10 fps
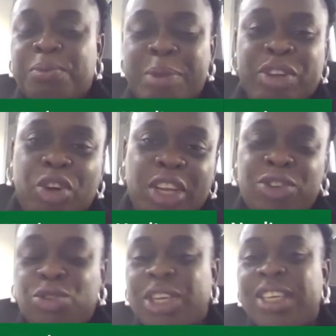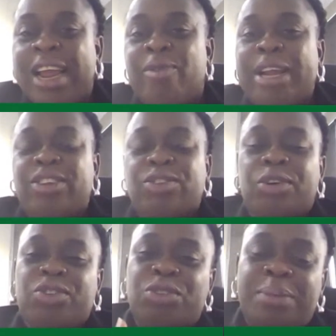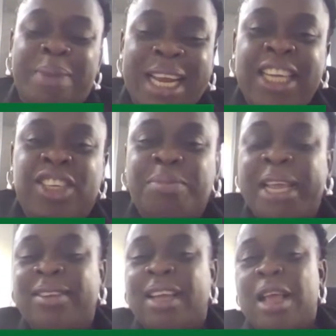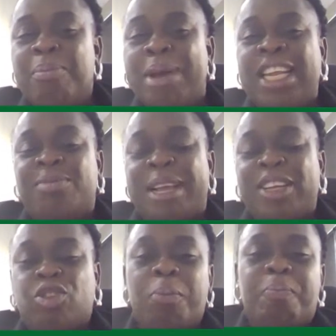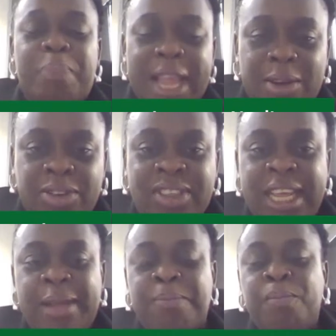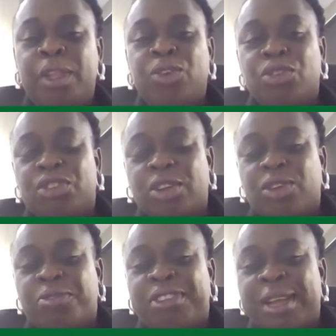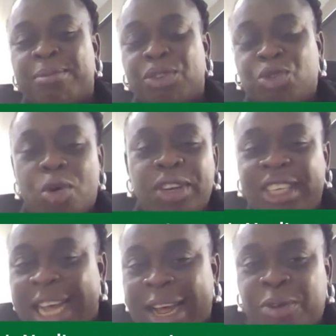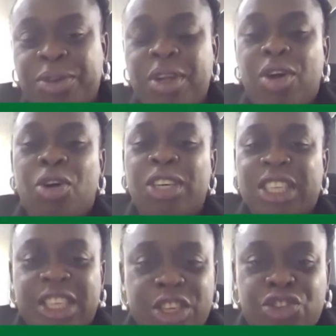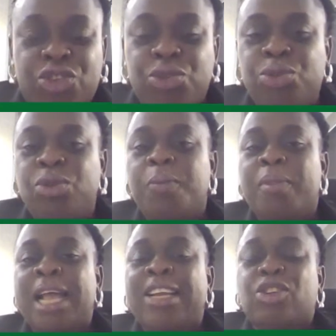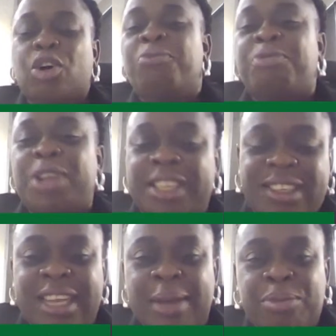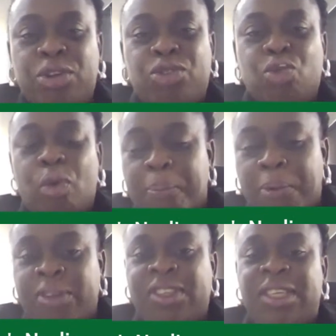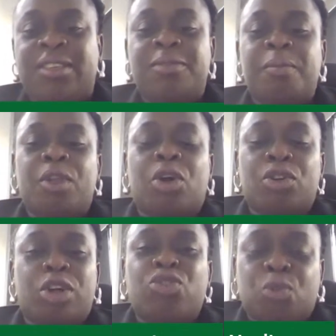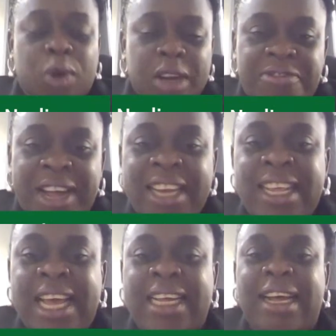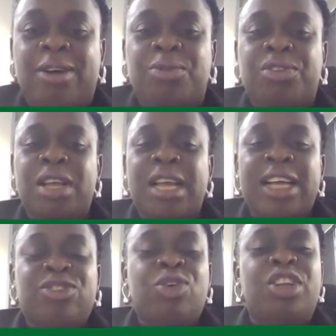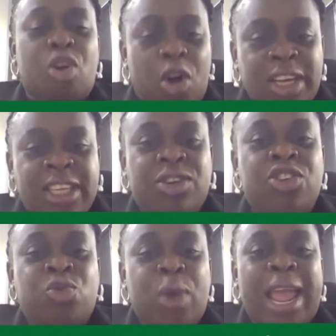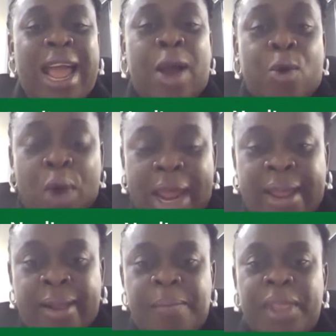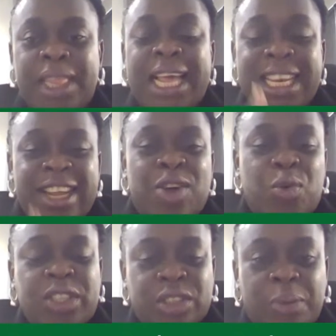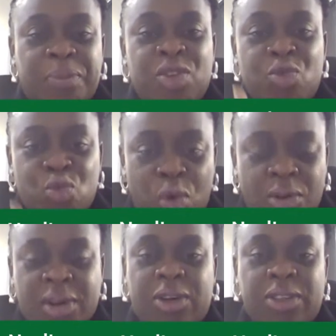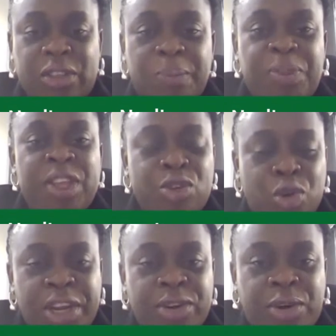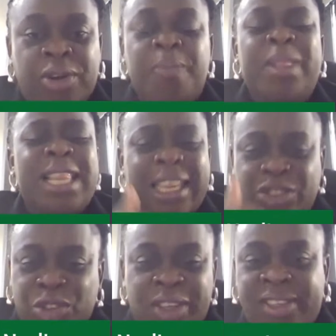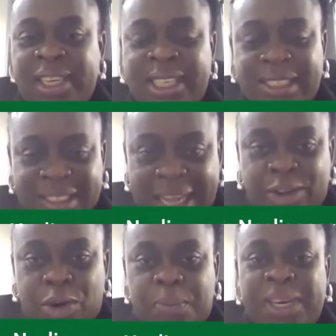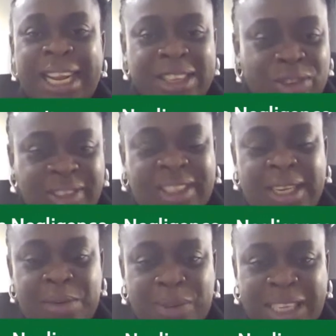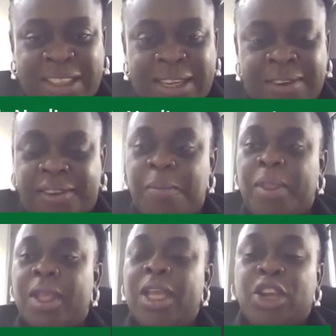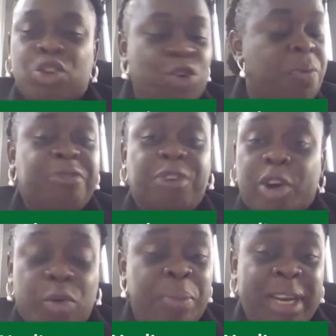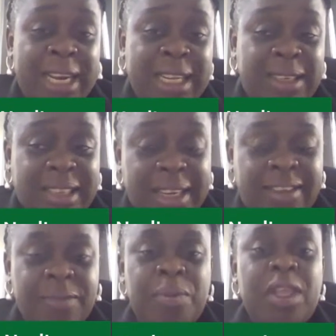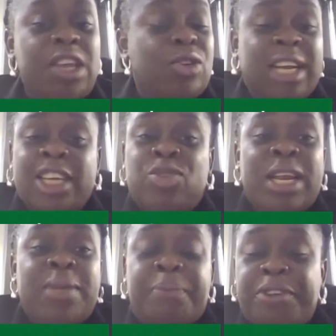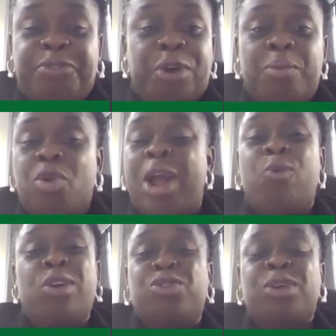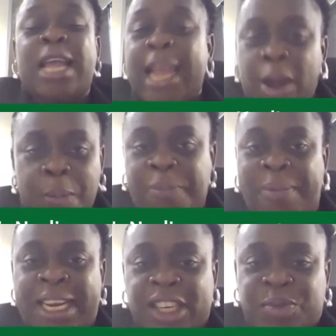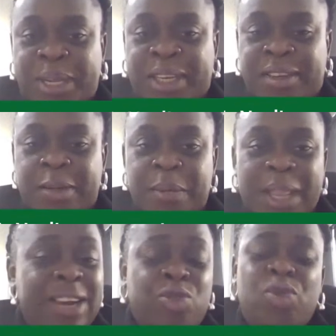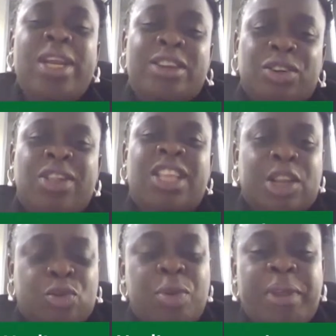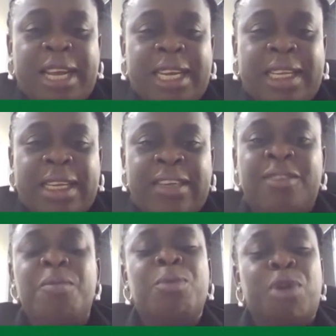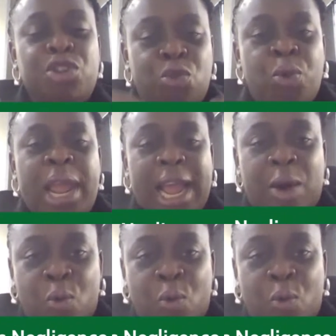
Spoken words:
maybe talking to the directors, to the management compelled them to sort of tone down on the issue and convinced them not to report it or not to qualify their accounts. And so the auditors were aware that there was something wrong or something going on that just didn't stack up, that just didn't make sense. It could be for criminal intent. It could actually be from, I want to help management, and really nothing criminal in it. But you were